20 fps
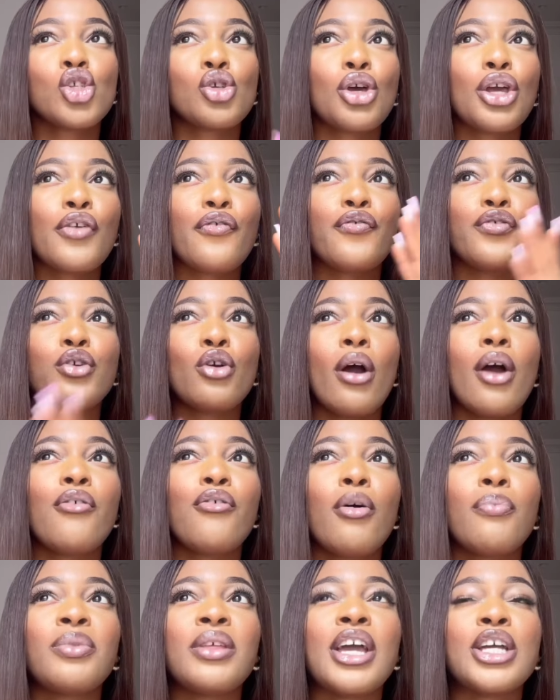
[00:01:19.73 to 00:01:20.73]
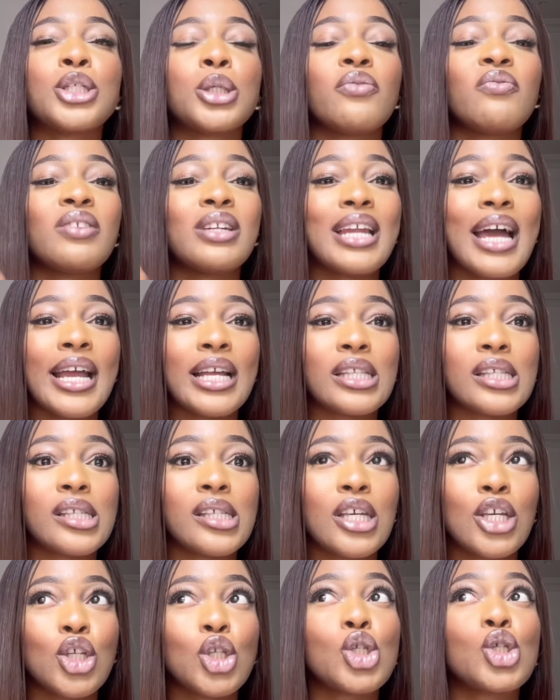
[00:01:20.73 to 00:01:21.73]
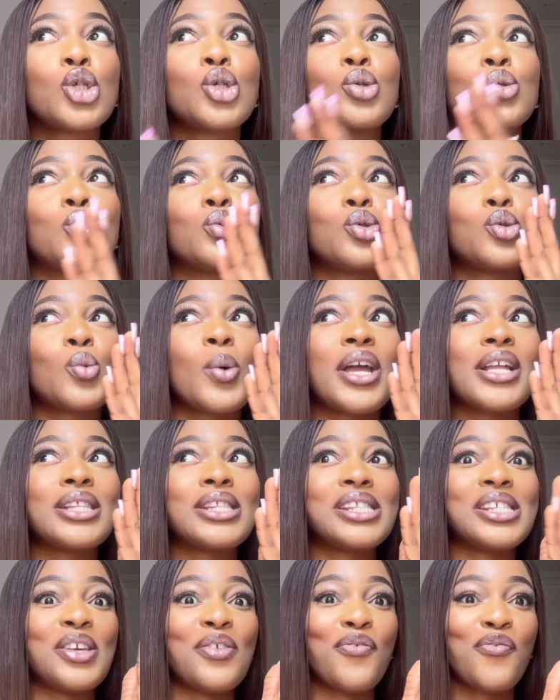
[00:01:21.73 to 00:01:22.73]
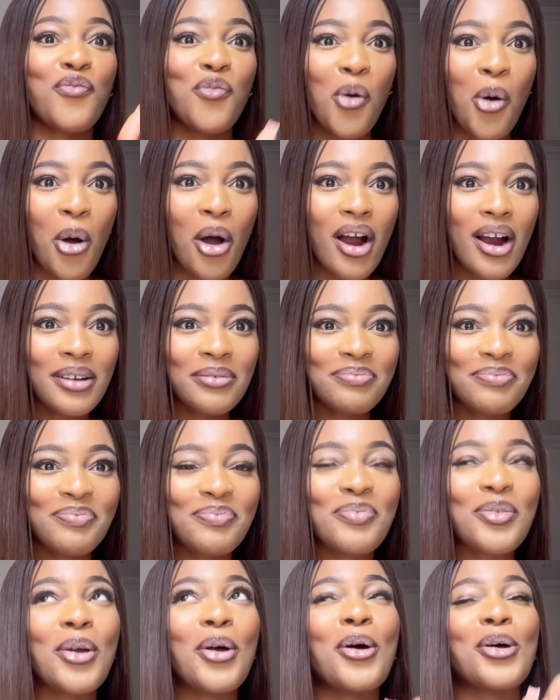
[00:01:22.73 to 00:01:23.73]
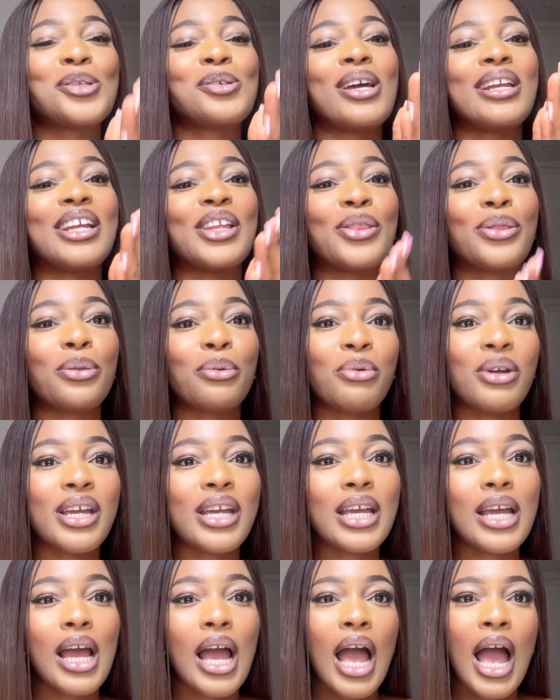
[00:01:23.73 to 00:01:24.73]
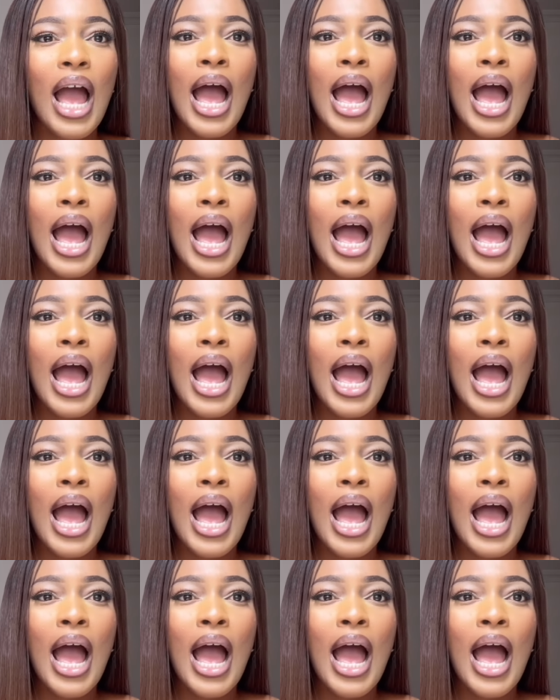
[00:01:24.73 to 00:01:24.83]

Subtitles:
So if you're from the age of 19 to 24 or 23,